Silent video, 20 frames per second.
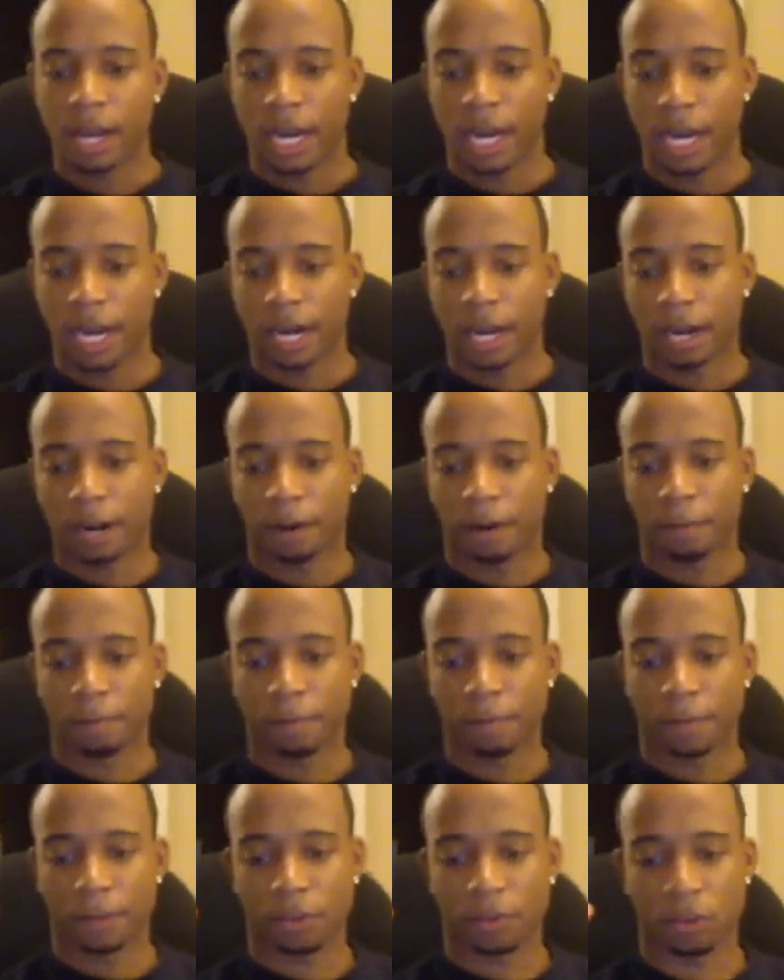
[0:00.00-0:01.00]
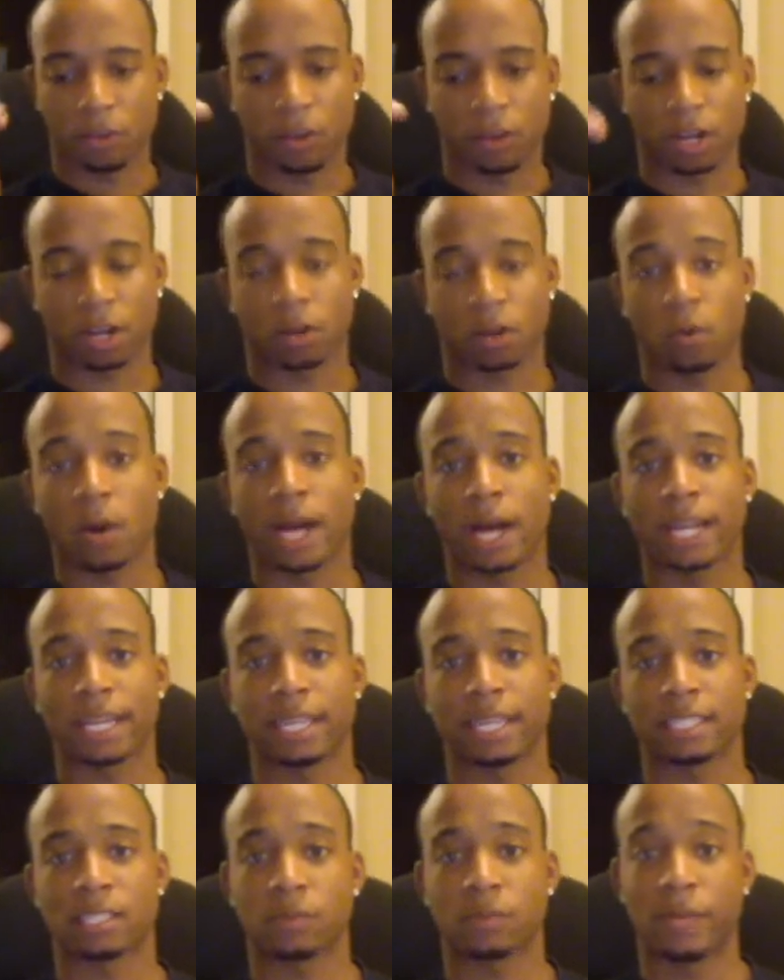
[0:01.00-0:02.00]
So you get
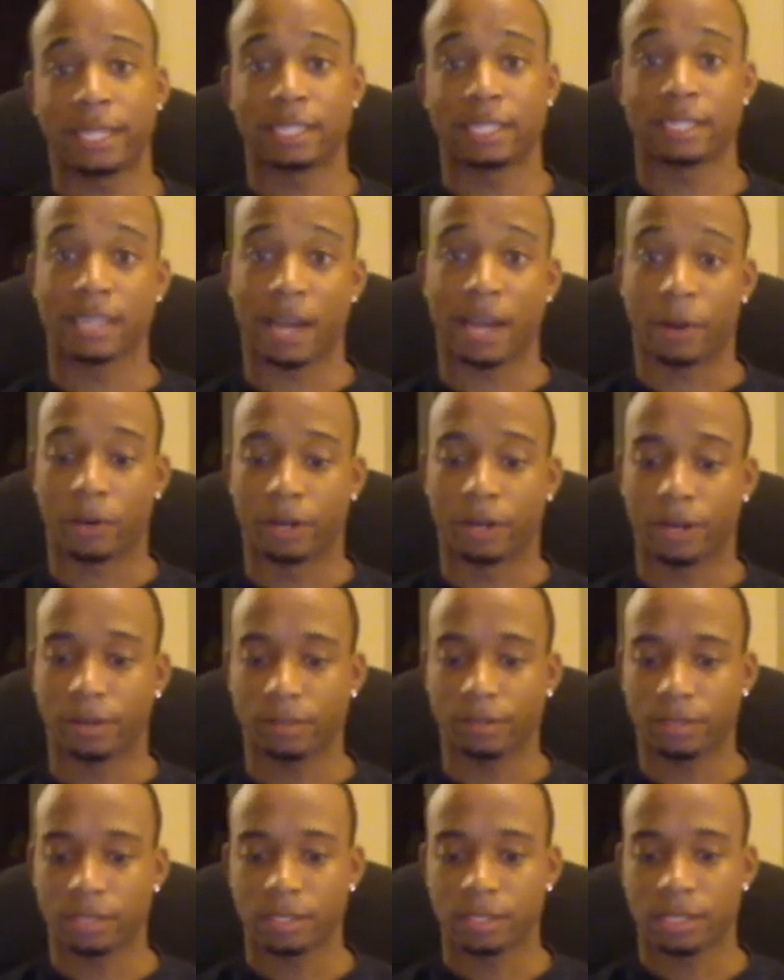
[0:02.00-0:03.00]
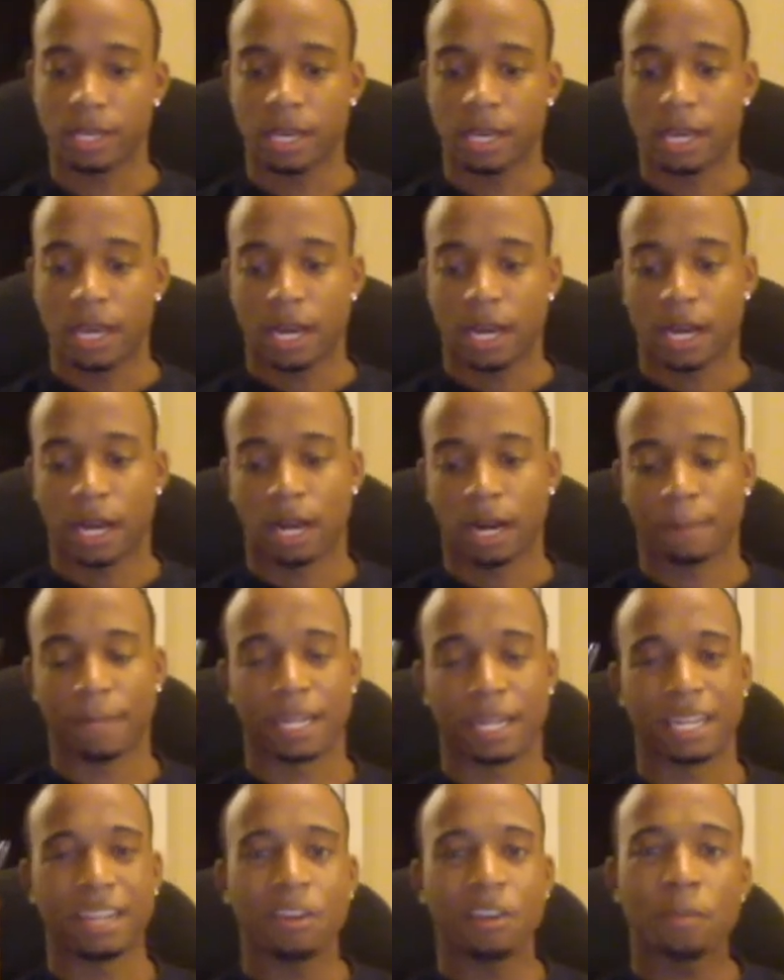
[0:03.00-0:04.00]
aquatic and sweet and sour notes. A
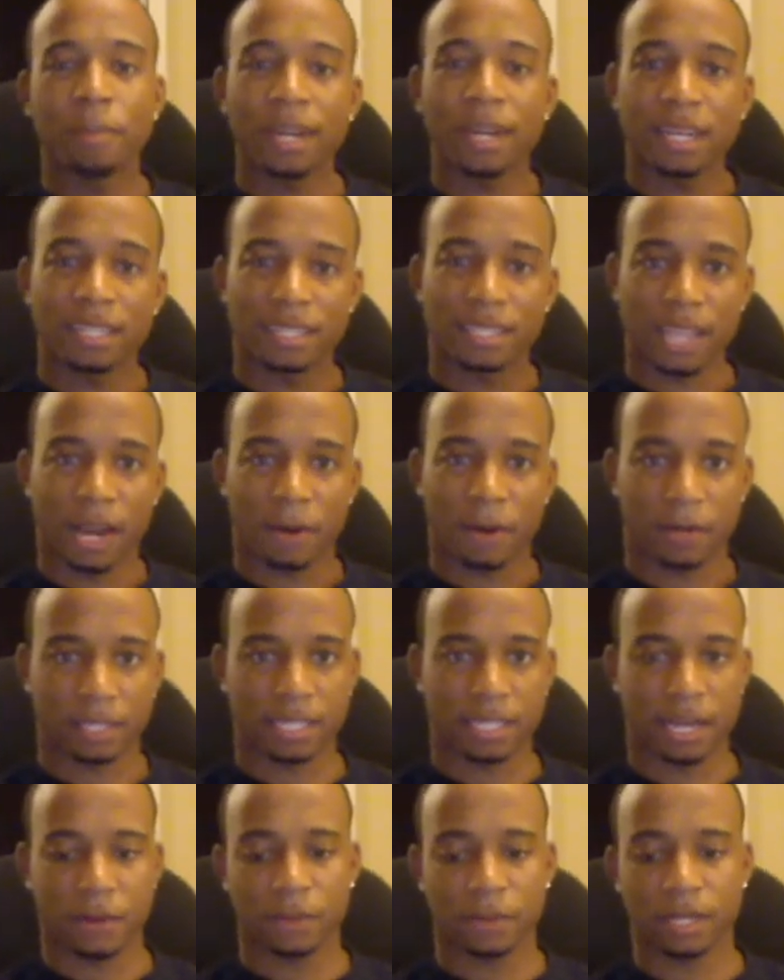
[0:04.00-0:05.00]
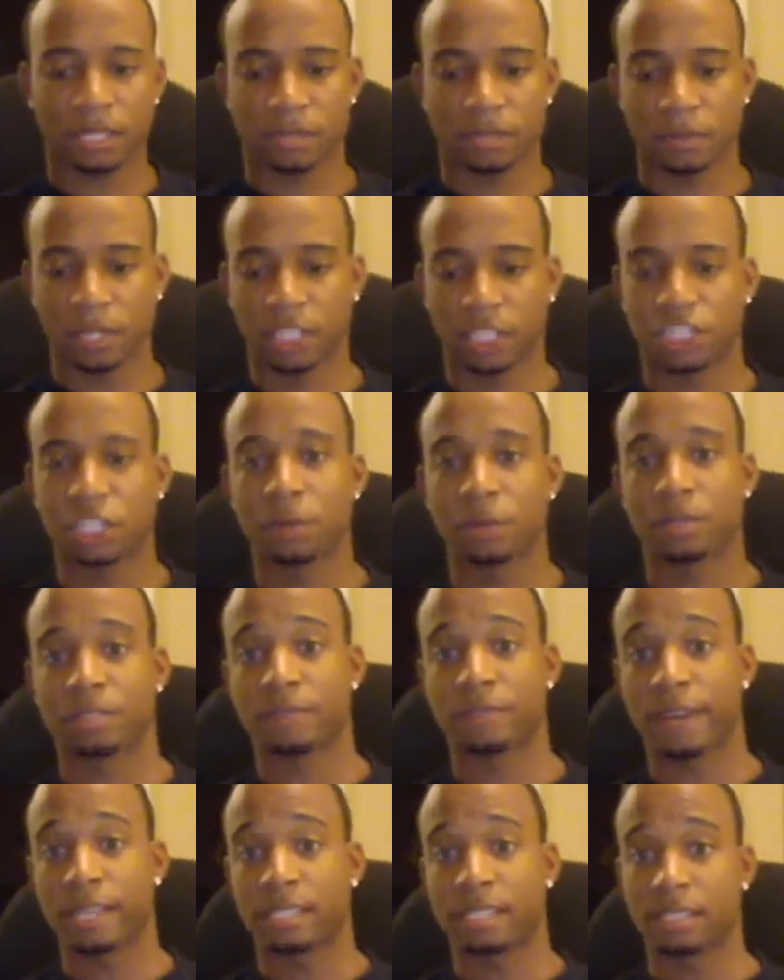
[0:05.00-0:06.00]
little bit of the sour. The sour doesn't really show its
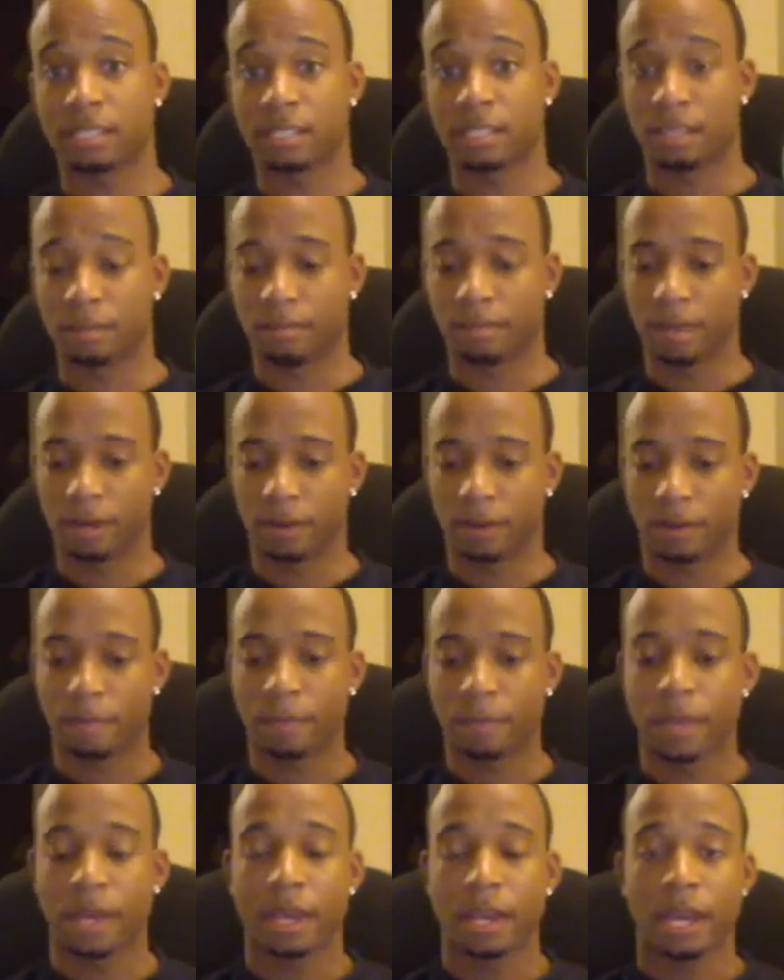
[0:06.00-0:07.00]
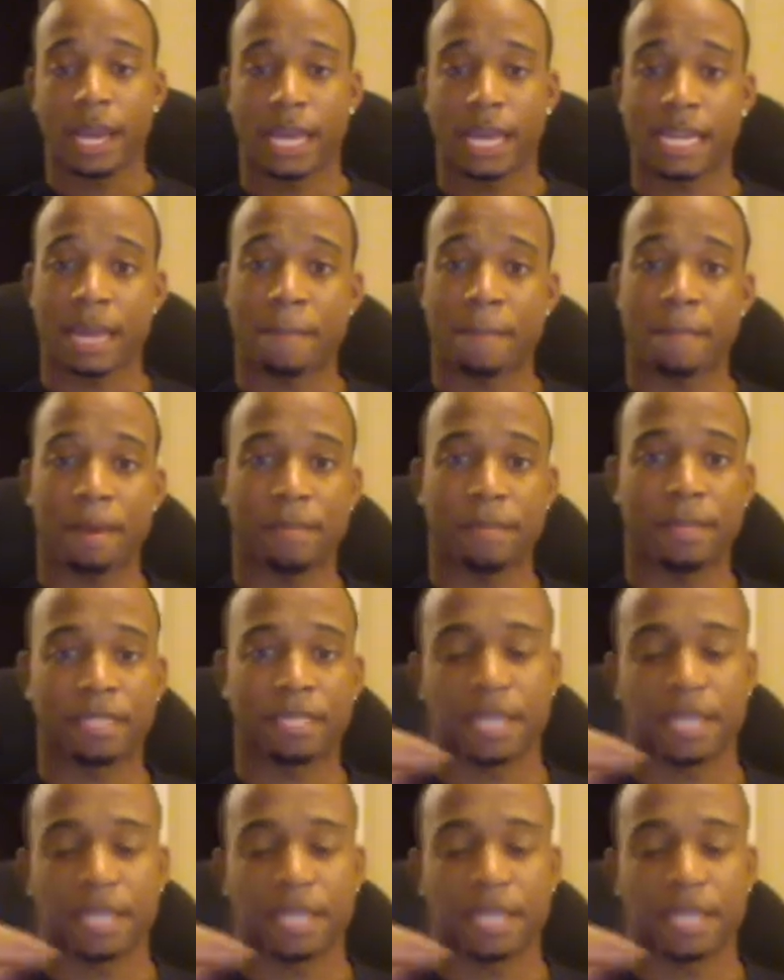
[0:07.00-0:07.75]
face into the middle. And that maybe